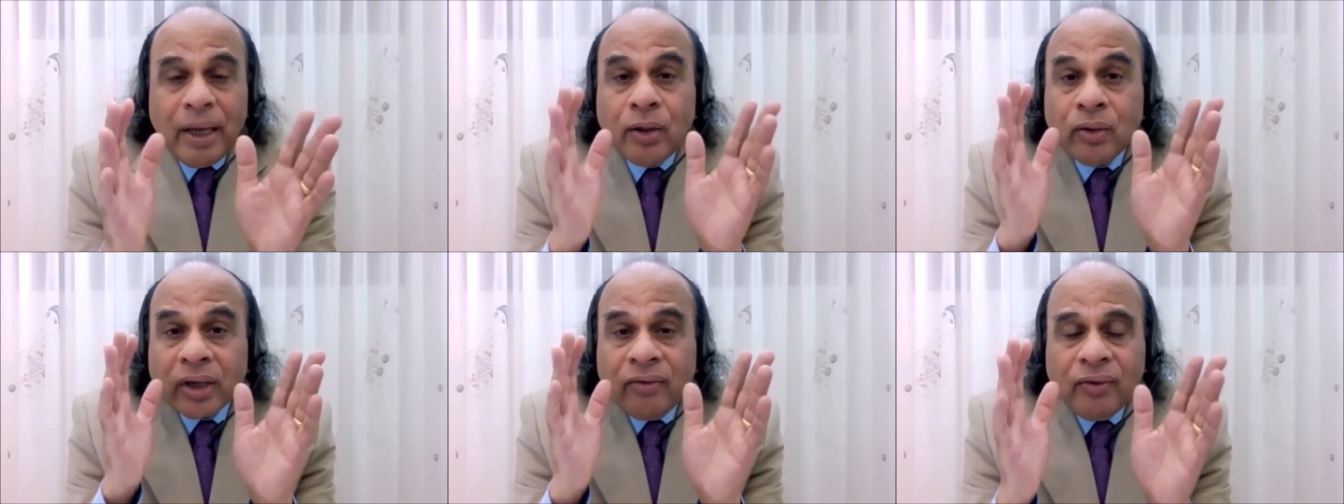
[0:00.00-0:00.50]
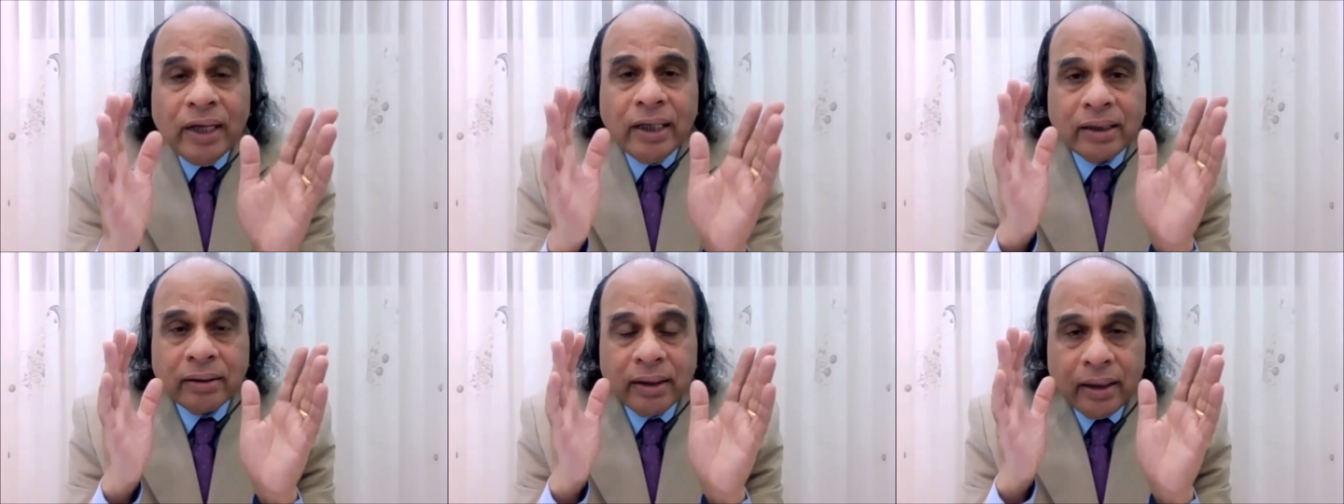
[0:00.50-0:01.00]
make you
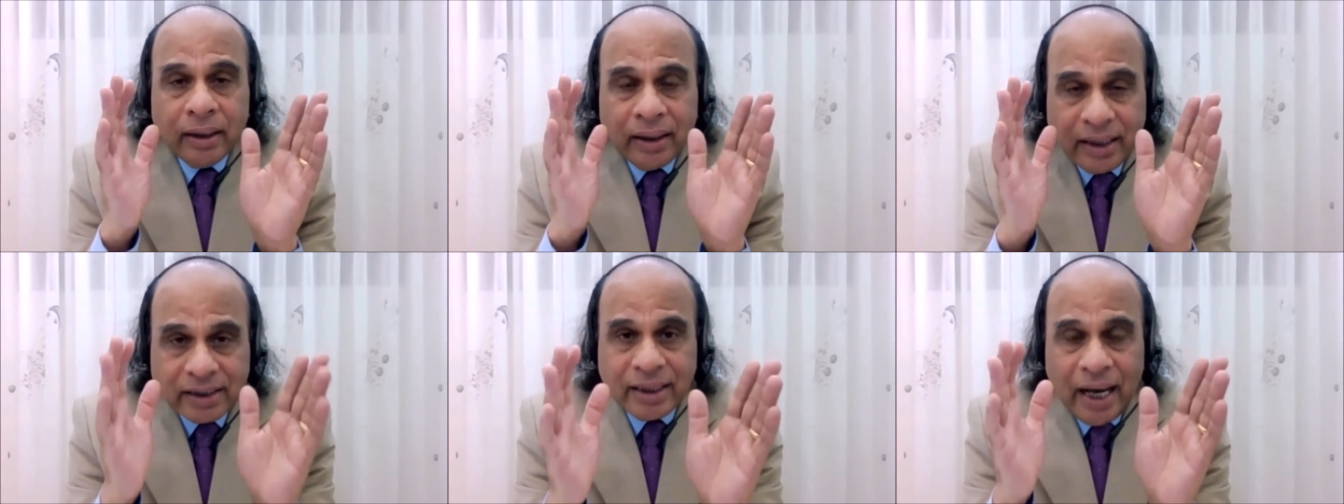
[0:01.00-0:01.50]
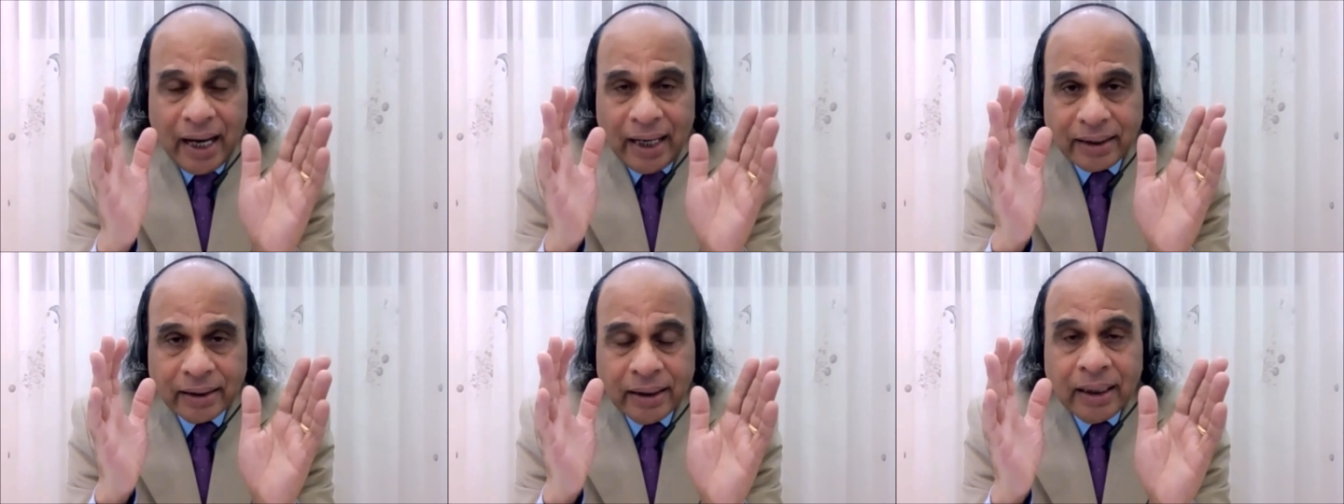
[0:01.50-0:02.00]
reflect is
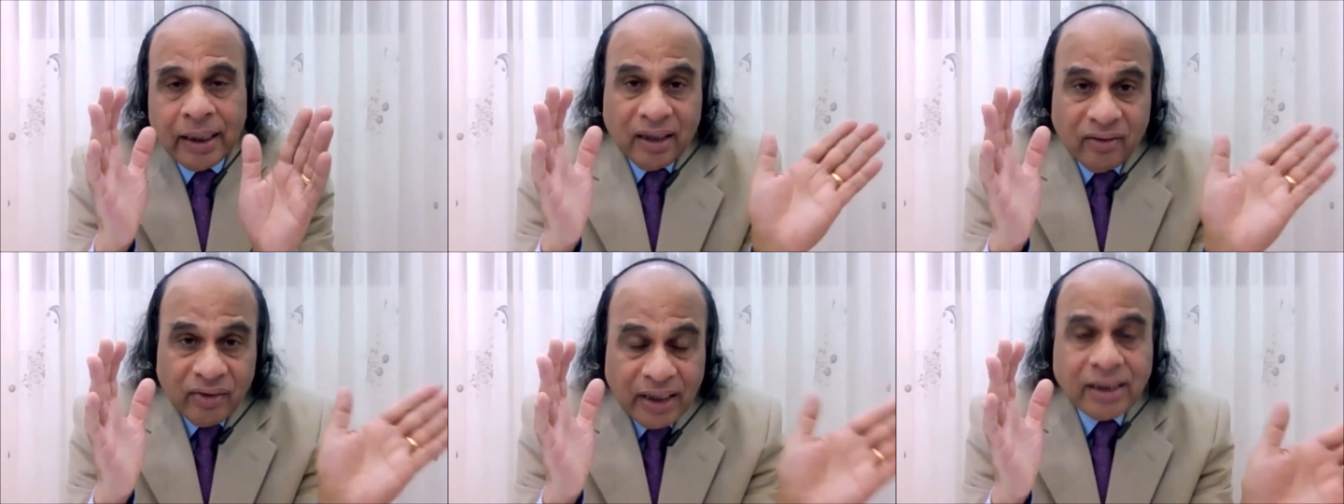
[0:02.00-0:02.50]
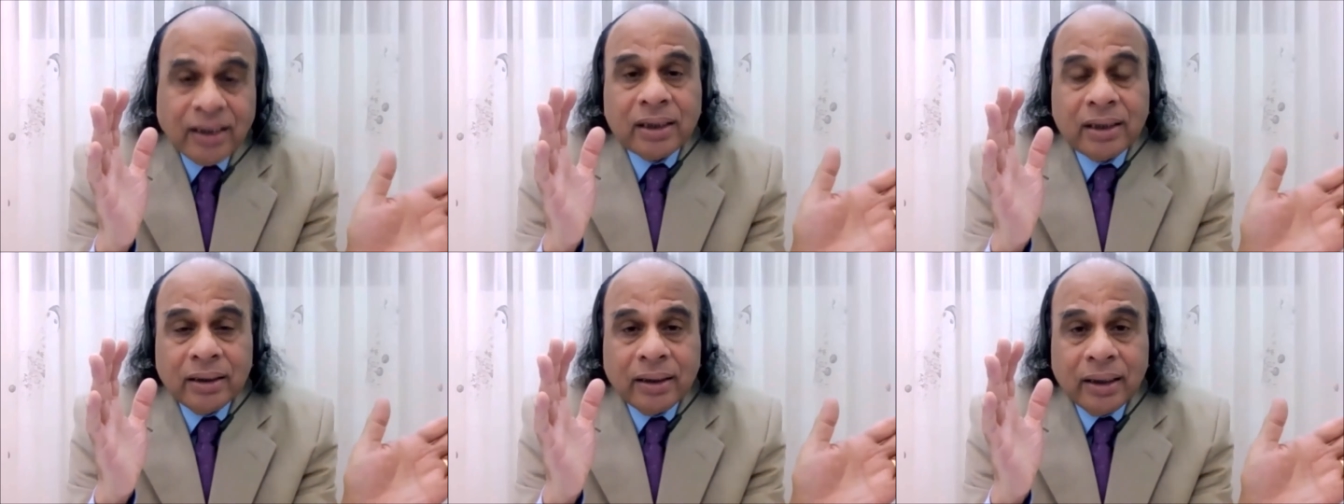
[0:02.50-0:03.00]
that the West